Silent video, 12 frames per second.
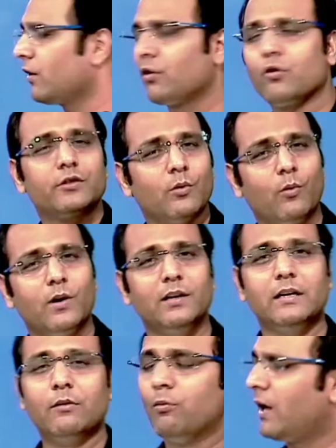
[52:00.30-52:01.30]
across the
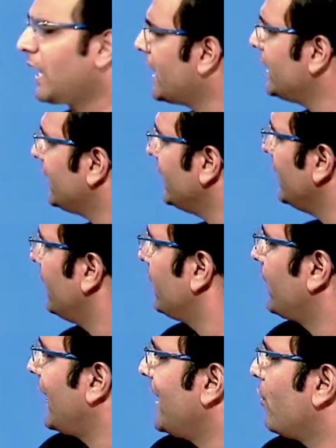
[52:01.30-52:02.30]
world. Variety,
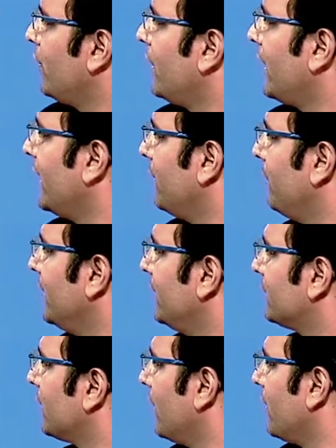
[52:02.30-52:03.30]
10 on 10
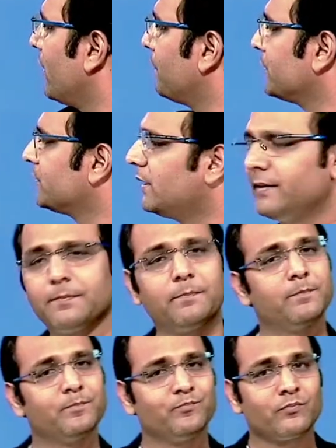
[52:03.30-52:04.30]
means 100%.
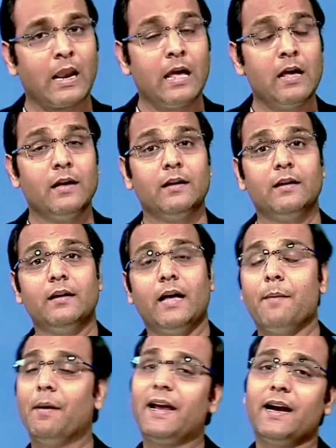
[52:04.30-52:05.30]

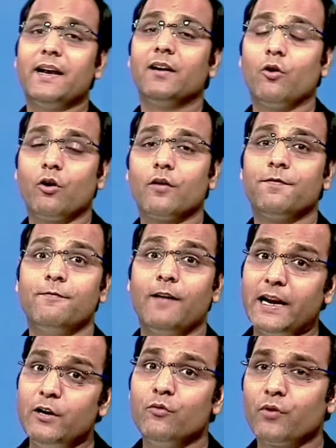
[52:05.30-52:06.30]
Am I getting a lot of
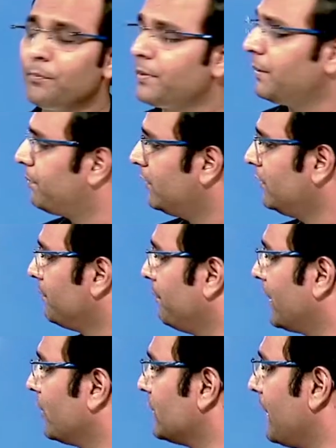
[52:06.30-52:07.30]
value from people?
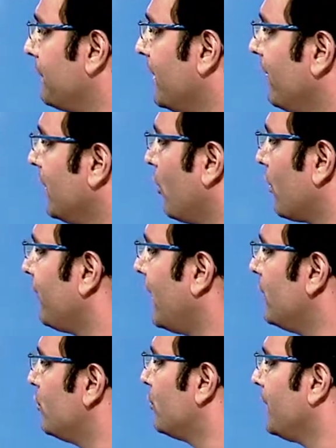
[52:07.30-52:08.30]
Because I'm giving a lot of
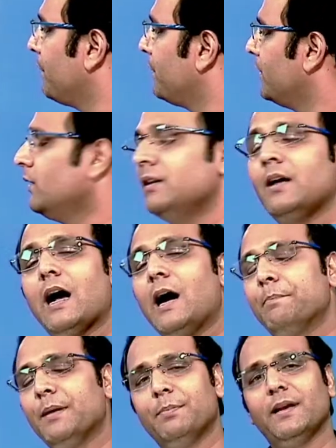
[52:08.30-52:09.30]
value to people.
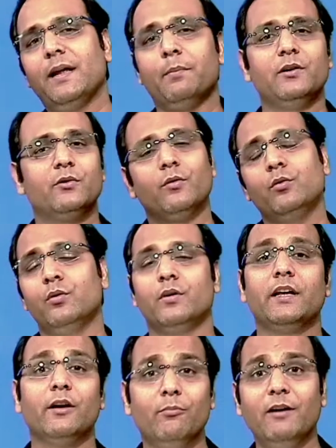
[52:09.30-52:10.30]
Are people able to
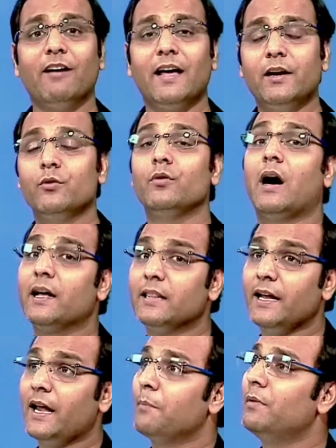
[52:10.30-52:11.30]
give me value? Are
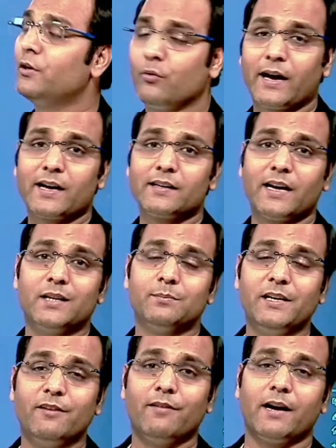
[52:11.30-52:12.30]
they able to recognize
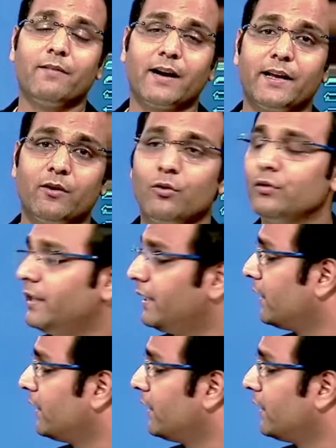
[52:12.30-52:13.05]
me? Wherever I go, they